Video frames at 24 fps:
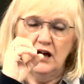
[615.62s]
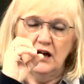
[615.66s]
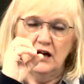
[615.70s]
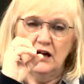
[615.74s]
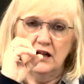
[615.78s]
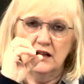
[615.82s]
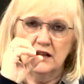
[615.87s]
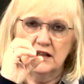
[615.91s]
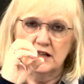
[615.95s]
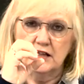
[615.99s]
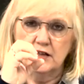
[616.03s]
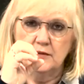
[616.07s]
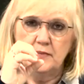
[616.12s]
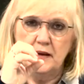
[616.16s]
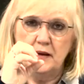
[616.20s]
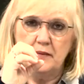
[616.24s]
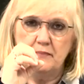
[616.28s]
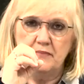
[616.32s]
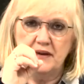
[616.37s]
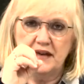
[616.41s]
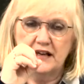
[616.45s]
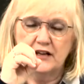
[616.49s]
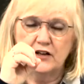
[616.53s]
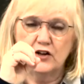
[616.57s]
a little bit
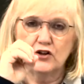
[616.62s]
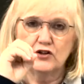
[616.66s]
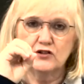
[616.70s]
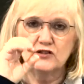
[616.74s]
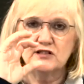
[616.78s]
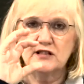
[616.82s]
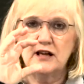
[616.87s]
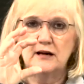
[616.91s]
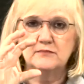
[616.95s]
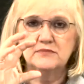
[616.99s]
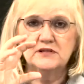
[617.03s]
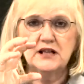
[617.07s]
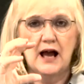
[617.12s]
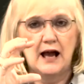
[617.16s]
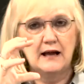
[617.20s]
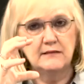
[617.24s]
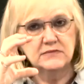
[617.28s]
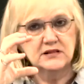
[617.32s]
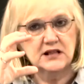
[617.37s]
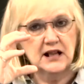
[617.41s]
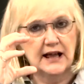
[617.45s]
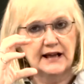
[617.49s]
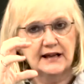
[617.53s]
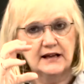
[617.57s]
bigger,
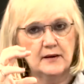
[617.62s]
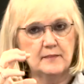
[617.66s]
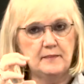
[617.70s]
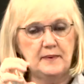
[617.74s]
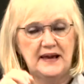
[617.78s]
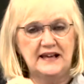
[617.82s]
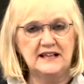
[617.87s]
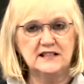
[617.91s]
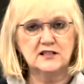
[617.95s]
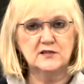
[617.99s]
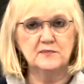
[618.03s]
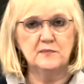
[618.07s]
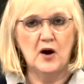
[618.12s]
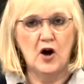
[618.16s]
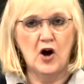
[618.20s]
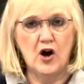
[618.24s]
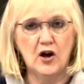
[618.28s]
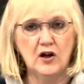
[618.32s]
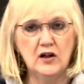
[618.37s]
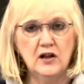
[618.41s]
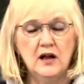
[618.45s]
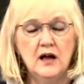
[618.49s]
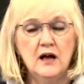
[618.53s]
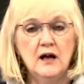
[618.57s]
sometimes like a
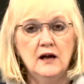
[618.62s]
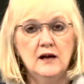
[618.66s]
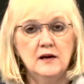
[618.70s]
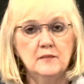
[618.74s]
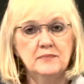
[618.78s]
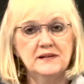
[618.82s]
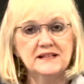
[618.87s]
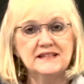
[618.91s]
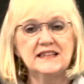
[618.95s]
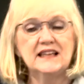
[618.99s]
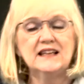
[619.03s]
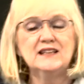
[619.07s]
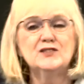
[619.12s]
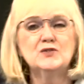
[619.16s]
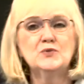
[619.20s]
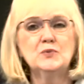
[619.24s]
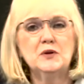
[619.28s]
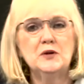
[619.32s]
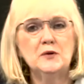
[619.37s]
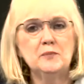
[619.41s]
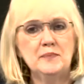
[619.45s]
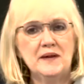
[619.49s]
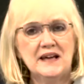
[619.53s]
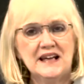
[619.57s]
baseball. But these
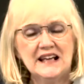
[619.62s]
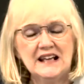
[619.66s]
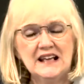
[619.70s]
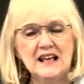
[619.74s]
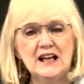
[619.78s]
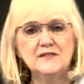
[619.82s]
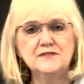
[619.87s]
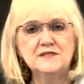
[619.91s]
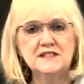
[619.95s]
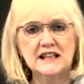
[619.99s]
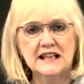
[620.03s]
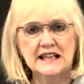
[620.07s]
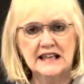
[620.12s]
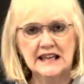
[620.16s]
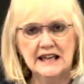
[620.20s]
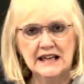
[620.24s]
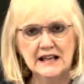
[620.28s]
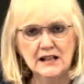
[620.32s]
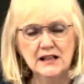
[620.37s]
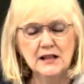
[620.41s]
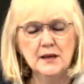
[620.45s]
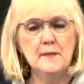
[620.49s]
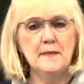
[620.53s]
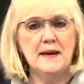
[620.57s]
were big enough to
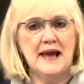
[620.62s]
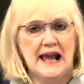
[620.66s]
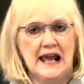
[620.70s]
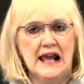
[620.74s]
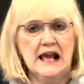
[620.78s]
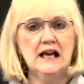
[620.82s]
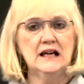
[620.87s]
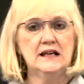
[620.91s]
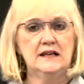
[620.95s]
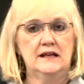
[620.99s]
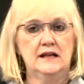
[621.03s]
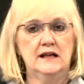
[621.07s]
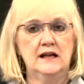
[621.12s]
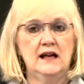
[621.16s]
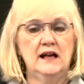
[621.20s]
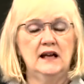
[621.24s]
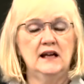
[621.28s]
kill a man.